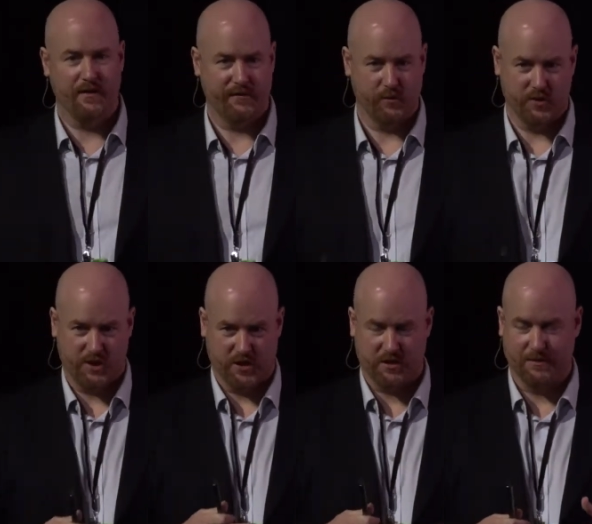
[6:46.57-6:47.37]
the food
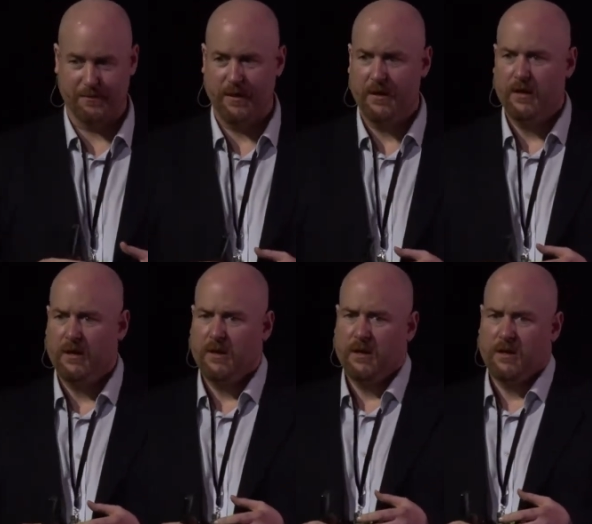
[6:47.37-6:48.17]
system,
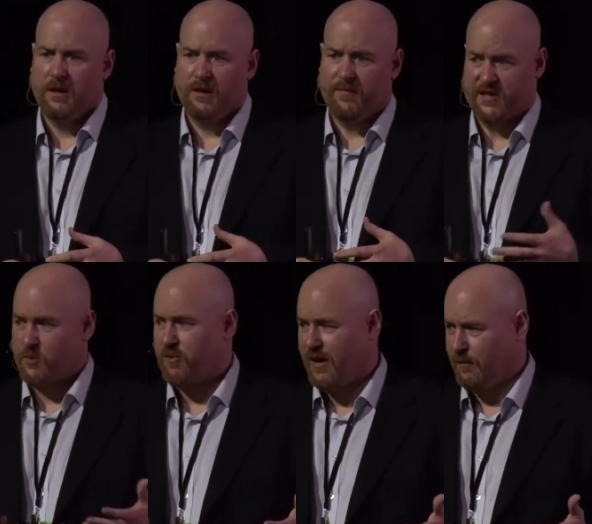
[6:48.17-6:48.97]
that's a
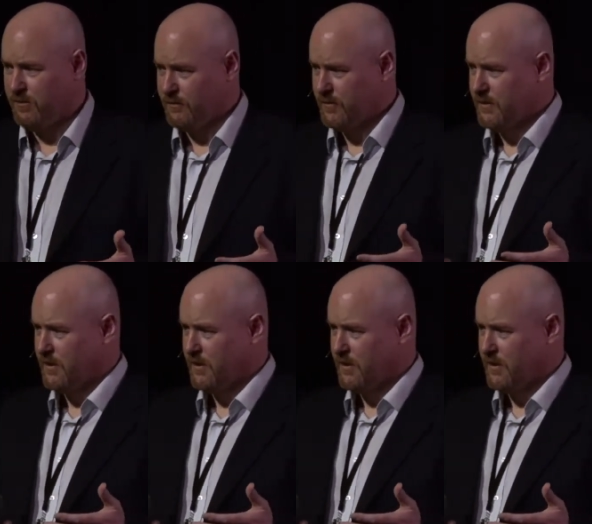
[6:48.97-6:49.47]
problem.